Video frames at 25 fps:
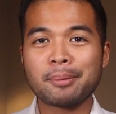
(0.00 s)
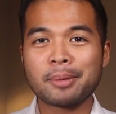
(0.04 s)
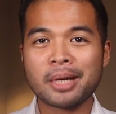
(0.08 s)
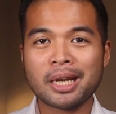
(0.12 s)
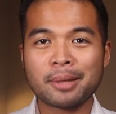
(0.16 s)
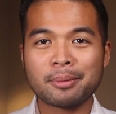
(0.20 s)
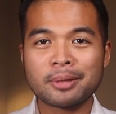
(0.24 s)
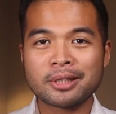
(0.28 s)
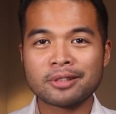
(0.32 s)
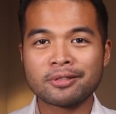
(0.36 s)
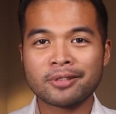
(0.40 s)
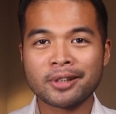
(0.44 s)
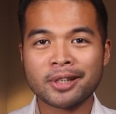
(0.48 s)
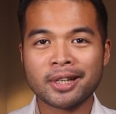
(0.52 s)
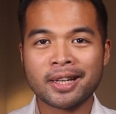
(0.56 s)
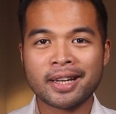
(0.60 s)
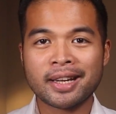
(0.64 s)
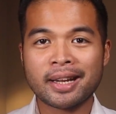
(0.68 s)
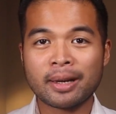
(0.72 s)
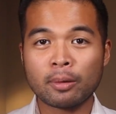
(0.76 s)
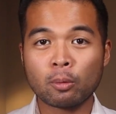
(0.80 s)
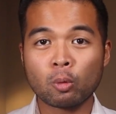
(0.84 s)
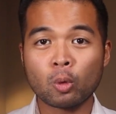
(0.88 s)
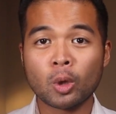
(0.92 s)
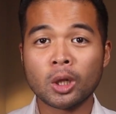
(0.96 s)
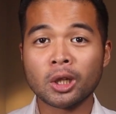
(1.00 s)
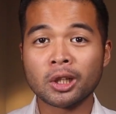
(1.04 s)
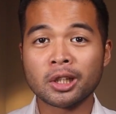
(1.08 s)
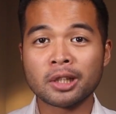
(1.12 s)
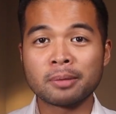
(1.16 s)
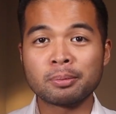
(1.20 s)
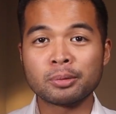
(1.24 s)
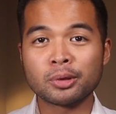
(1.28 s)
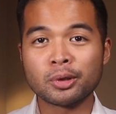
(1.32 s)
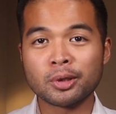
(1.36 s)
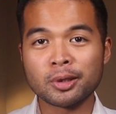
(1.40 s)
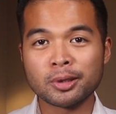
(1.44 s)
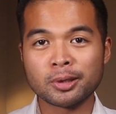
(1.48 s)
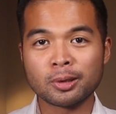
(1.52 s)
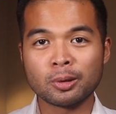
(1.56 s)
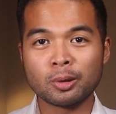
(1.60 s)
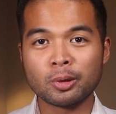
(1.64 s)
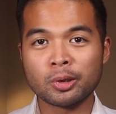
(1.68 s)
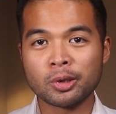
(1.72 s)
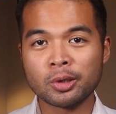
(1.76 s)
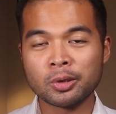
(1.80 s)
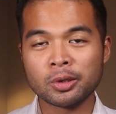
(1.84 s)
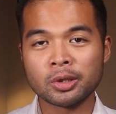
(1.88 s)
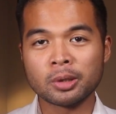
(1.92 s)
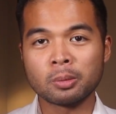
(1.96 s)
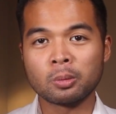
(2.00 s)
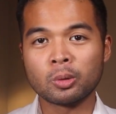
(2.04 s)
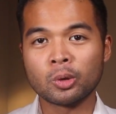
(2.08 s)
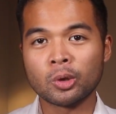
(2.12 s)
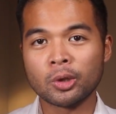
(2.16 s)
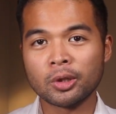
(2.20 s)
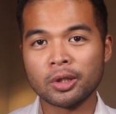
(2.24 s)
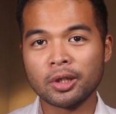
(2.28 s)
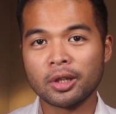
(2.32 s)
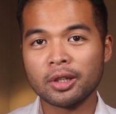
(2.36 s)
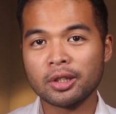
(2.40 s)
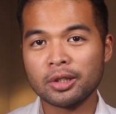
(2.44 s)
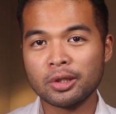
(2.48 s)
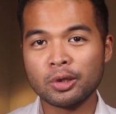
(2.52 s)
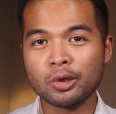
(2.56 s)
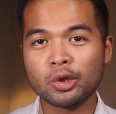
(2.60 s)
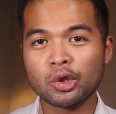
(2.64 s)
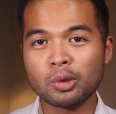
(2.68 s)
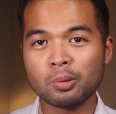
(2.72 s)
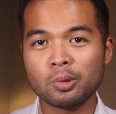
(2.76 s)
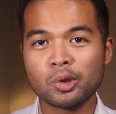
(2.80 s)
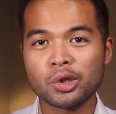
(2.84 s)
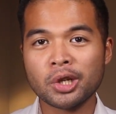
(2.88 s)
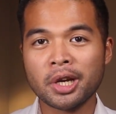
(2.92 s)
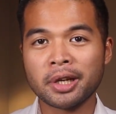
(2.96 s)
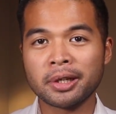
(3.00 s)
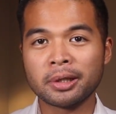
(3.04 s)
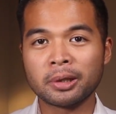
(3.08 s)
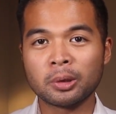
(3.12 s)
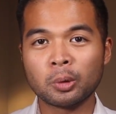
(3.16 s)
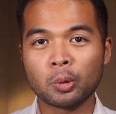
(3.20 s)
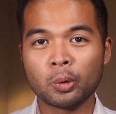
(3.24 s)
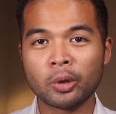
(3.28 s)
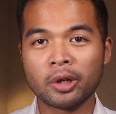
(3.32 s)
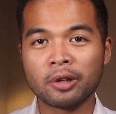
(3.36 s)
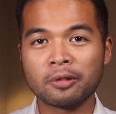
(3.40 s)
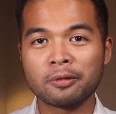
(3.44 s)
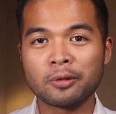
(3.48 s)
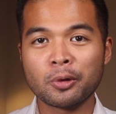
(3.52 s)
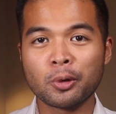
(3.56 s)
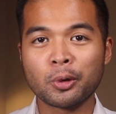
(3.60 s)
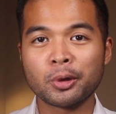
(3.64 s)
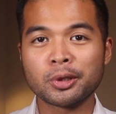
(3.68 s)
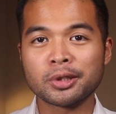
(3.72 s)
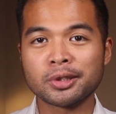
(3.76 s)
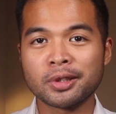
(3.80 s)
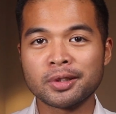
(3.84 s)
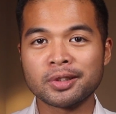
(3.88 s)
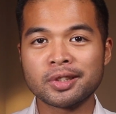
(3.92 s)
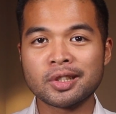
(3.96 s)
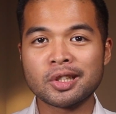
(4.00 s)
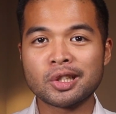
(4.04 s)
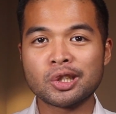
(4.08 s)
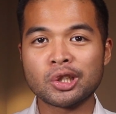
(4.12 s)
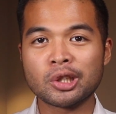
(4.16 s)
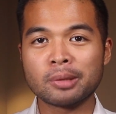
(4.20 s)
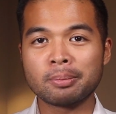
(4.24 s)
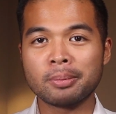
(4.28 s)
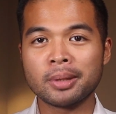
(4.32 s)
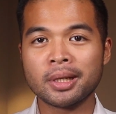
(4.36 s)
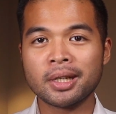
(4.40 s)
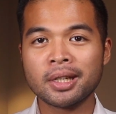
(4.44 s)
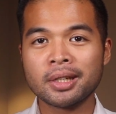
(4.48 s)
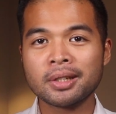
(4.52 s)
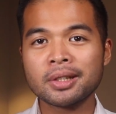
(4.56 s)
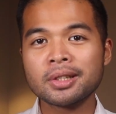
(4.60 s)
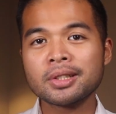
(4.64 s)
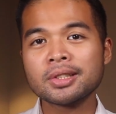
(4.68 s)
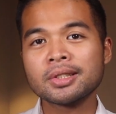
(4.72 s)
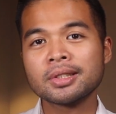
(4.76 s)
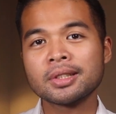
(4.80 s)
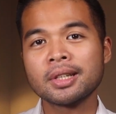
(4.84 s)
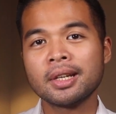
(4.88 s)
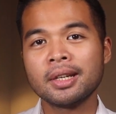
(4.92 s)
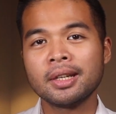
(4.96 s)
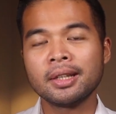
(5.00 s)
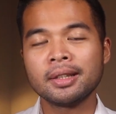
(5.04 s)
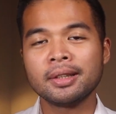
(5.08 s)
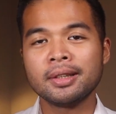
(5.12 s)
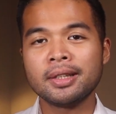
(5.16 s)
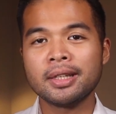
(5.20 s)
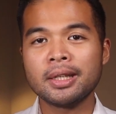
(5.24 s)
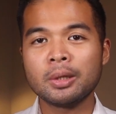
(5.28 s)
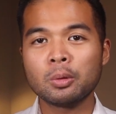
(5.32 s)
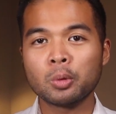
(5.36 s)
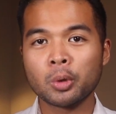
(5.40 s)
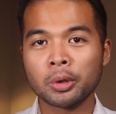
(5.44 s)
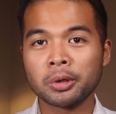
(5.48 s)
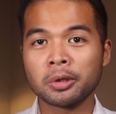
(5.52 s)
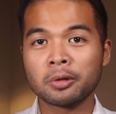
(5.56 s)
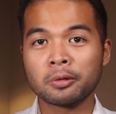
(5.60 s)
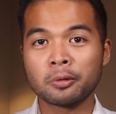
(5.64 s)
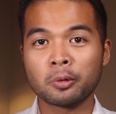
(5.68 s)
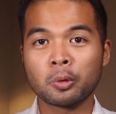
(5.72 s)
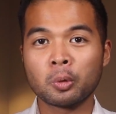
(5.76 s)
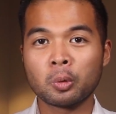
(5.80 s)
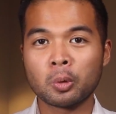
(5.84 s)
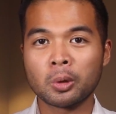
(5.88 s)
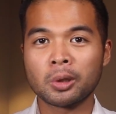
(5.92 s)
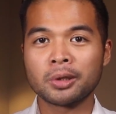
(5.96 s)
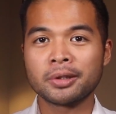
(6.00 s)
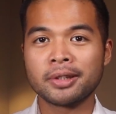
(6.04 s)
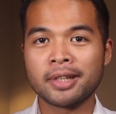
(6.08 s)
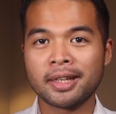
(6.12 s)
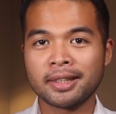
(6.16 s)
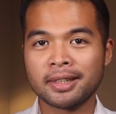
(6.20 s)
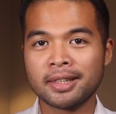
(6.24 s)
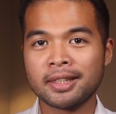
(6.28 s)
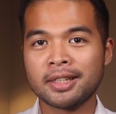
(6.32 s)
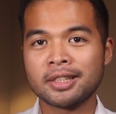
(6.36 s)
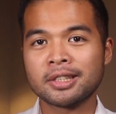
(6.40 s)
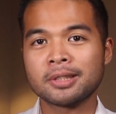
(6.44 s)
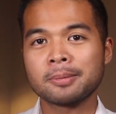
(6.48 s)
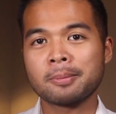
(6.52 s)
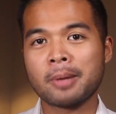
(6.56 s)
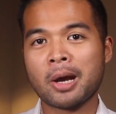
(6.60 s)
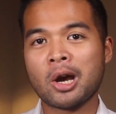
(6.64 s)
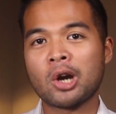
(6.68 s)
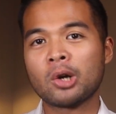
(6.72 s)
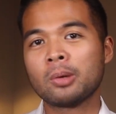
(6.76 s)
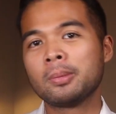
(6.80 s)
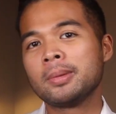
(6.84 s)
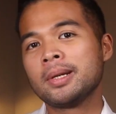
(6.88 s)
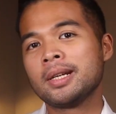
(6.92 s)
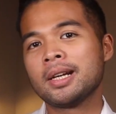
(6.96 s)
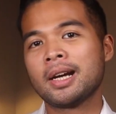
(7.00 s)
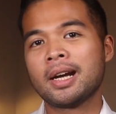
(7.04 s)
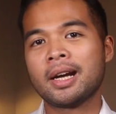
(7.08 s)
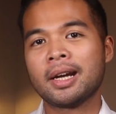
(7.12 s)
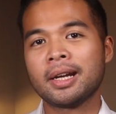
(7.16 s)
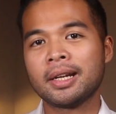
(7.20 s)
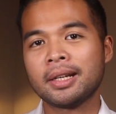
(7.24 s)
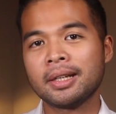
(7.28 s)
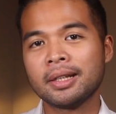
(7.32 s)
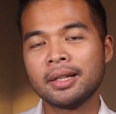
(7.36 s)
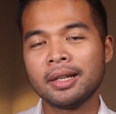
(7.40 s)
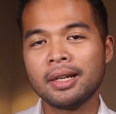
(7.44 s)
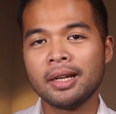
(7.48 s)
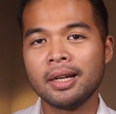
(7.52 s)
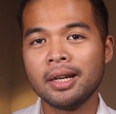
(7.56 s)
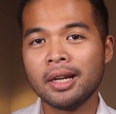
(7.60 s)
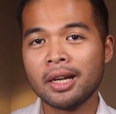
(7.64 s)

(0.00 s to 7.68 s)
my name is Fernan and welcome to the Solutions Abroad YouTube channel, where I focus on teaching beginners the wonderful world that is Power BI.